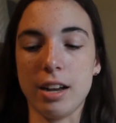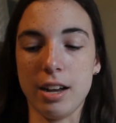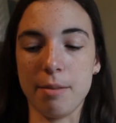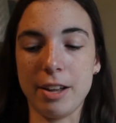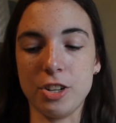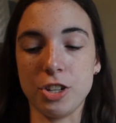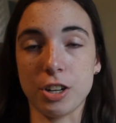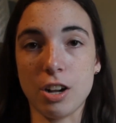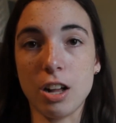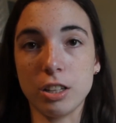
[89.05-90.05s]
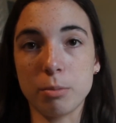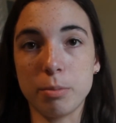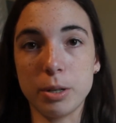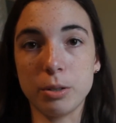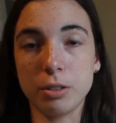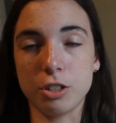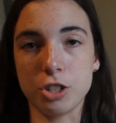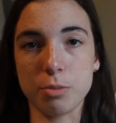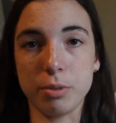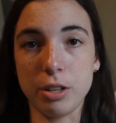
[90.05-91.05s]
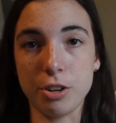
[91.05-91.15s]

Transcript: at your collarbone or just below